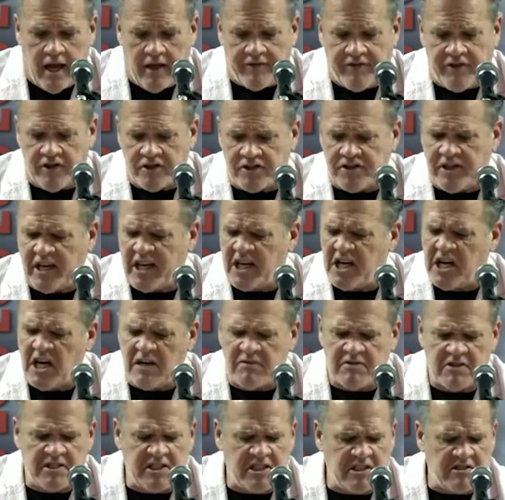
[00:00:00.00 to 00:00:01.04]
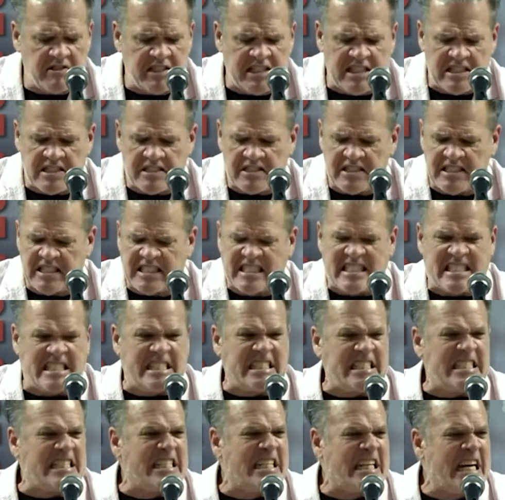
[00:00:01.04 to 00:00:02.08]
At this, they covered their ears and said,
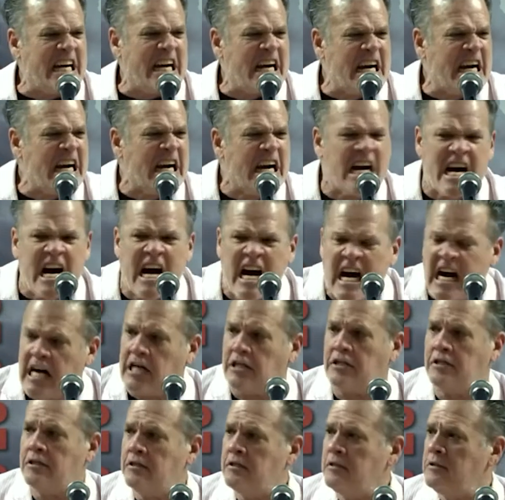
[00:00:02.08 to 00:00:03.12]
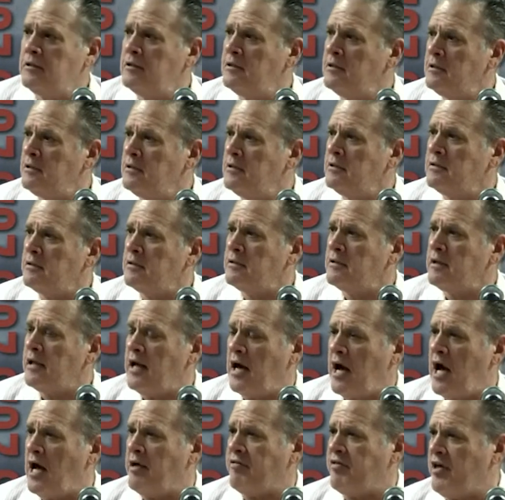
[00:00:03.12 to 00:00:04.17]
ah!
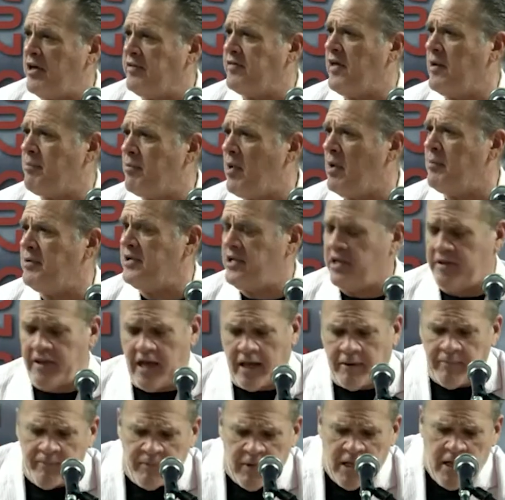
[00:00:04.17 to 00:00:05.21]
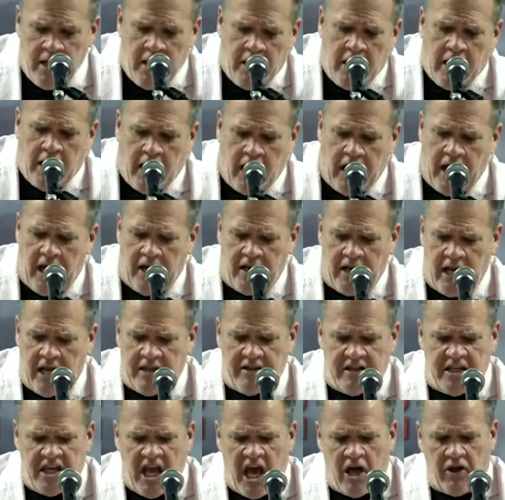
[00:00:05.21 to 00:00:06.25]
I think they probably did that.
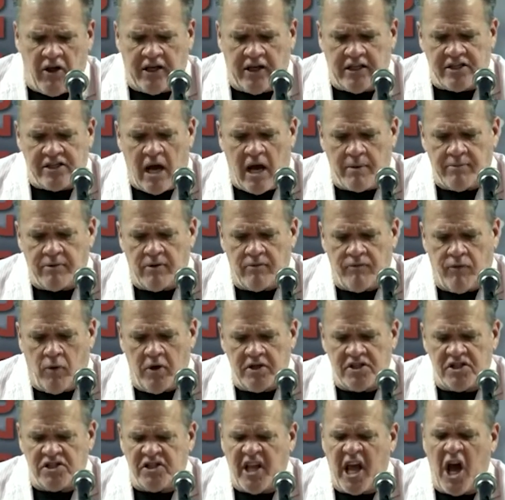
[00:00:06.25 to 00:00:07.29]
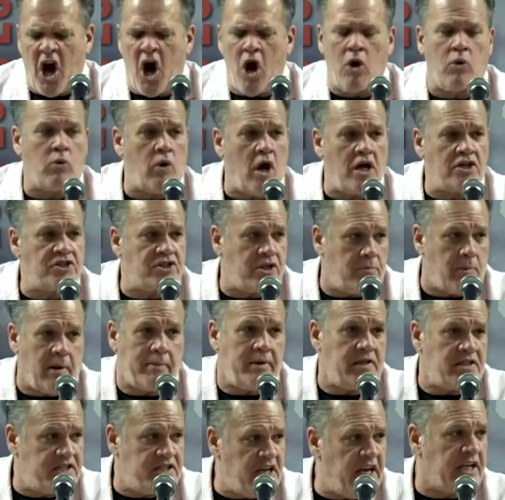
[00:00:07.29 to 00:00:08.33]
And yelling at the top of their voices, they all rushed him. I
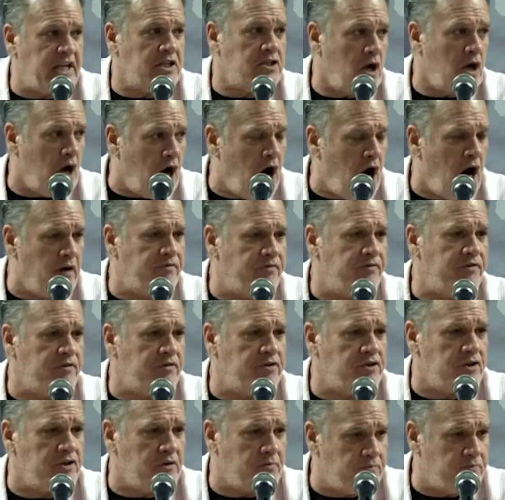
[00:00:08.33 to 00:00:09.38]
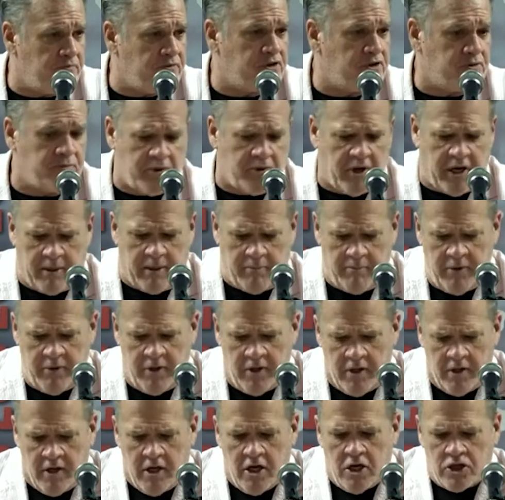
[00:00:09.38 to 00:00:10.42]
mean, ticked off to the extreme,
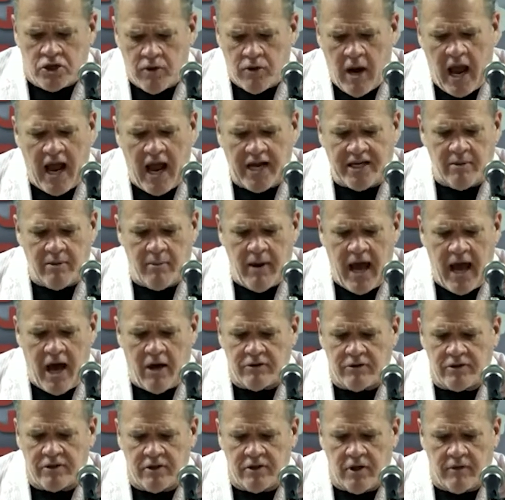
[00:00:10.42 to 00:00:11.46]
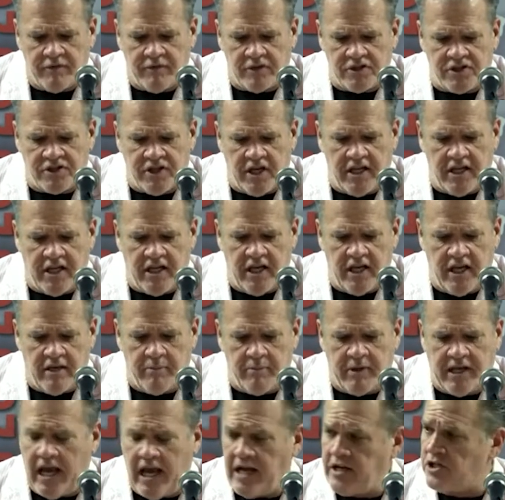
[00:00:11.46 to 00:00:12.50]
dragged him out of the city and
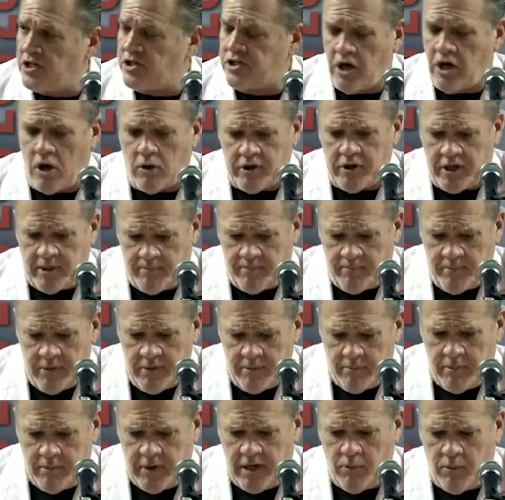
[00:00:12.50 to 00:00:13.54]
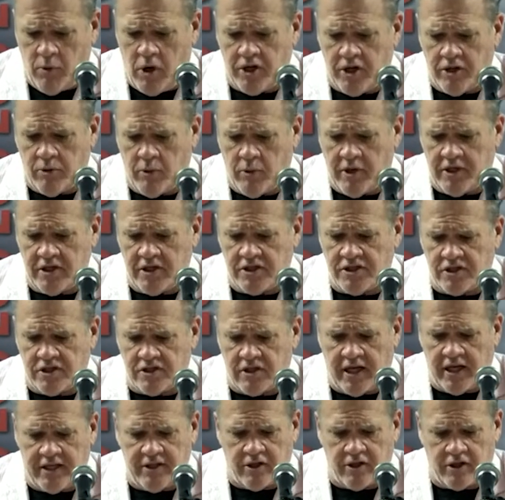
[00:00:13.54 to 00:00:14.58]
began to stone him. Meanwhile, the witnesses
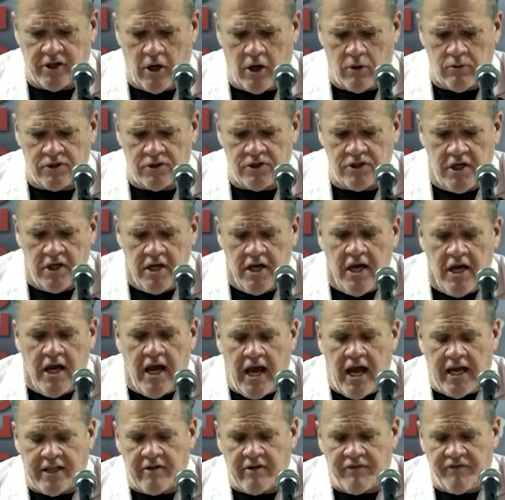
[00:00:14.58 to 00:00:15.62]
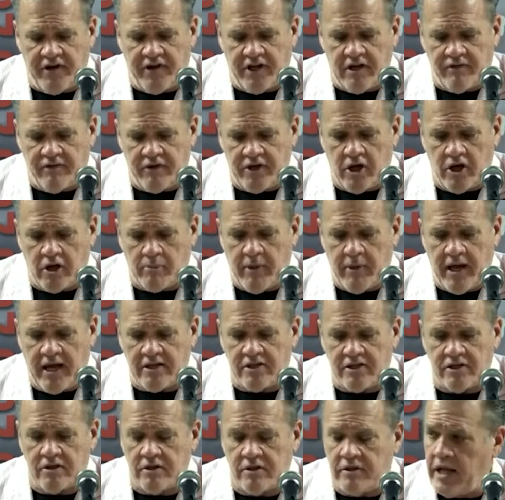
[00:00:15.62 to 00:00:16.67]
laid their coats at the feet of a young
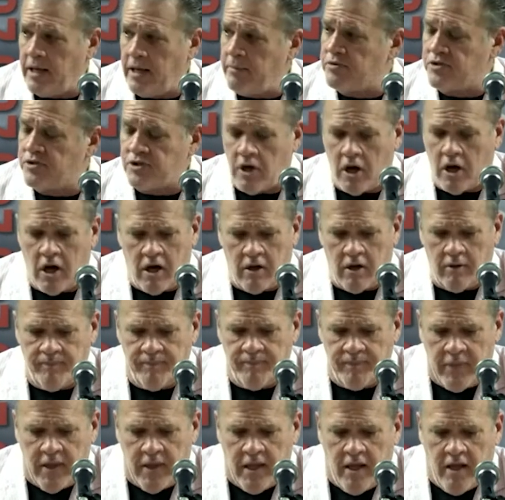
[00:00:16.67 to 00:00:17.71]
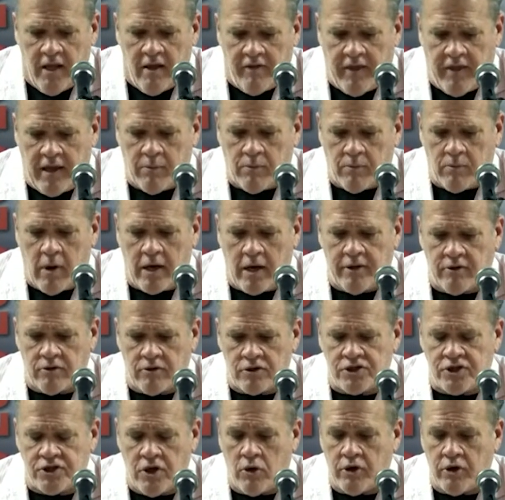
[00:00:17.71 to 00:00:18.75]
man named Saul. While they were
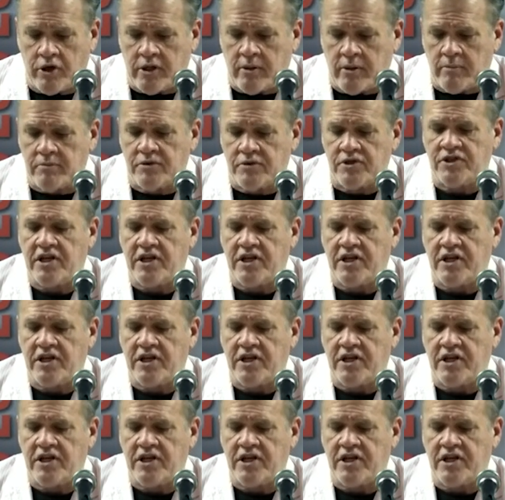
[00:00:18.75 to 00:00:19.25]
stoning him,